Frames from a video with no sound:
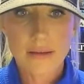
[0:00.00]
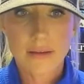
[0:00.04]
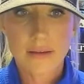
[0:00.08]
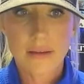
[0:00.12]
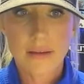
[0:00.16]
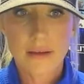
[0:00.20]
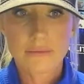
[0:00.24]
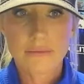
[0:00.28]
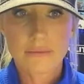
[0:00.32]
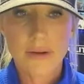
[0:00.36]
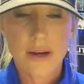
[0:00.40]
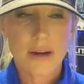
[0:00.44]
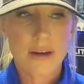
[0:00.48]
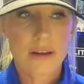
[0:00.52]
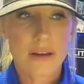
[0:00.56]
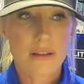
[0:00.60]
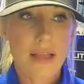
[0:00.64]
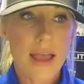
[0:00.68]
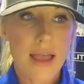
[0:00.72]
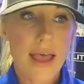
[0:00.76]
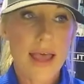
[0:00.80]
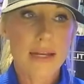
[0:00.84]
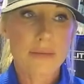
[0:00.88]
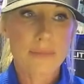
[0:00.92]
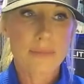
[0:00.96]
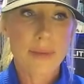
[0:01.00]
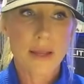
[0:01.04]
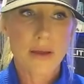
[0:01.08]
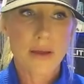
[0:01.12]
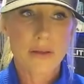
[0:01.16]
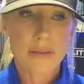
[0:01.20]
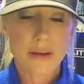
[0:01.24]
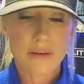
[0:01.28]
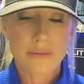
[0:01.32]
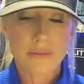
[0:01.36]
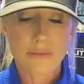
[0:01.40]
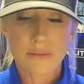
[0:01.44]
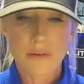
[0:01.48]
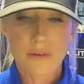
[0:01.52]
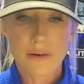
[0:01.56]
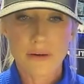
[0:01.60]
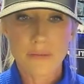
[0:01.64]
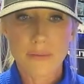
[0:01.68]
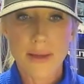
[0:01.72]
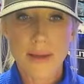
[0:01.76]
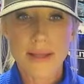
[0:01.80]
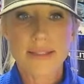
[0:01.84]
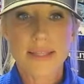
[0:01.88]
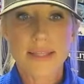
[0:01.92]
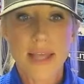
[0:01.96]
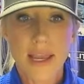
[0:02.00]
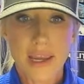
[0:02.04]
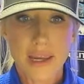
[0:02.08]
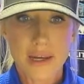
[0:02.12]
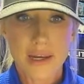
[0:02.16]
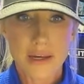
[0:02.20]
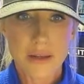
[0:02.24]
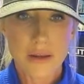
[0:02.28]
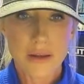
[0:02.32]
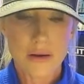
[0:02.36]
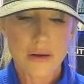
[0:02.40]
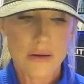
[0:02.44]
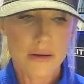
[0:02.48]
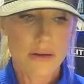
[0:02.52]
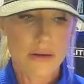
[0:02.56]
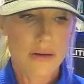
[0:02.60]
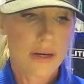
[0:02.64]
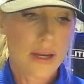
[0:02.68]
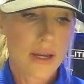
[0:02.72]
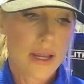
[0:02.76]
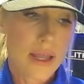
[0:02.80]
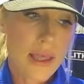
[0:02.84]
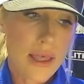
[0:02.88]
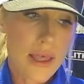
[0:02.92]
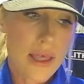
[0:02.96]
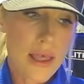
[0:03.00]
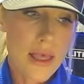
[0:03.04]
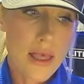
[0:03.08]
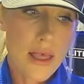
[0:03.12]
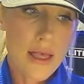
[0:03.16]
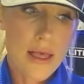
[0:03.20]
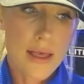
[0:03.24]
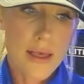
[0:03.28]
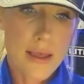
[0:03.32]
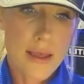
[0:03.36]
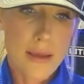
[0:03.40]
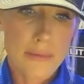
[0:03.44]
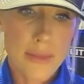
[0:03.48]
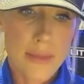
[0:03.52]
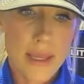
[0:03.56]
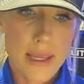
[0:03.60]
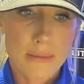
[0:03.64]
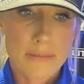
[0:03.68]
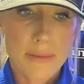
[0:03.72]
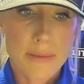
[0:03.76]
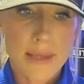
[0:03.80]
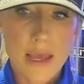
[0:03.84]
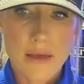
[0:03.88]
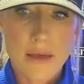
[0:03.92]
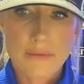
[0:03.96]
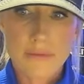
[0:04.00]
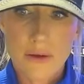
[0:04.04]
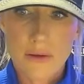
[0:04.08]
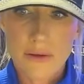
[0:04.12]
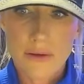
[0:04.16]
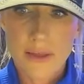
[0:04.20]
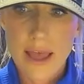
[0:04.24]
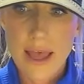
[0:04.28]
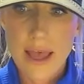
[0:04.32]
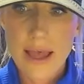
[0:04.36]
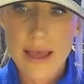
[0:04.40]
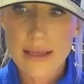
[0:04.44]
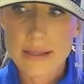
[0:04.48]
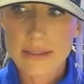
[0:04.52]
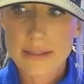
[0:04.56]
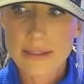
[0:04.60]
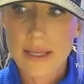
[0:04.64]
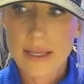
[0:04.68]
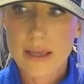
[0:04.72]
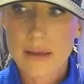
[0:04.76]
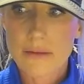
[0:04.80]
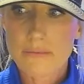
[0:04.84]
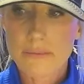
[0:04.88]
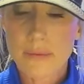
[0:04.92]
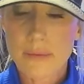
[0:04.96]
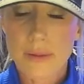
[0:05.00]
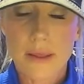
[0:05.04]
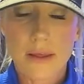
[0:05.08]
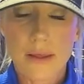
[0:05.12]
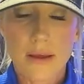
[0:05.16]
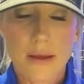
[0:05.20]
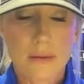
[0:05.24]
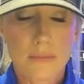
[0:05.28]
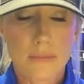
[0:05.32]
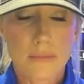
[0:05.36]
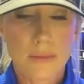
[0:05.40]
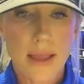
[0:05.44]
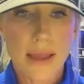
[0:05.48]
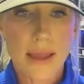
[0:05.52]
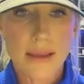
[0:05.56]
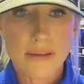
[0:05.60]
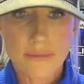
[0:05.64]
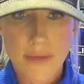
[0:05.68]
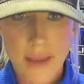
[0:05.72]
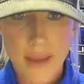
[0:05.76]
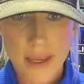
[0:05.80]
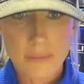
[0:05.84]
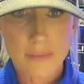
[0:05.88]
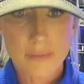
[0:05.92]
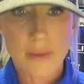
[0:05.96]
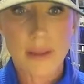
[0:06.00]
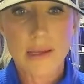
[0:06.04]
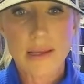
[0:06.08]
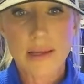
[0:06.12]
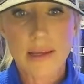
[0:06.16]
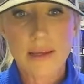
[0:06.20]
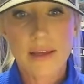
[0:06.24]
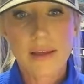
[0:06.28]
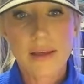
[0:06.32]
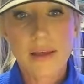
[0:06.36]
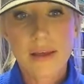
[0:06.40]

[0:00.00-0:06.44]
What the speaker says: I'm very glad to be on there for my second year. The NPFL guys have become like family.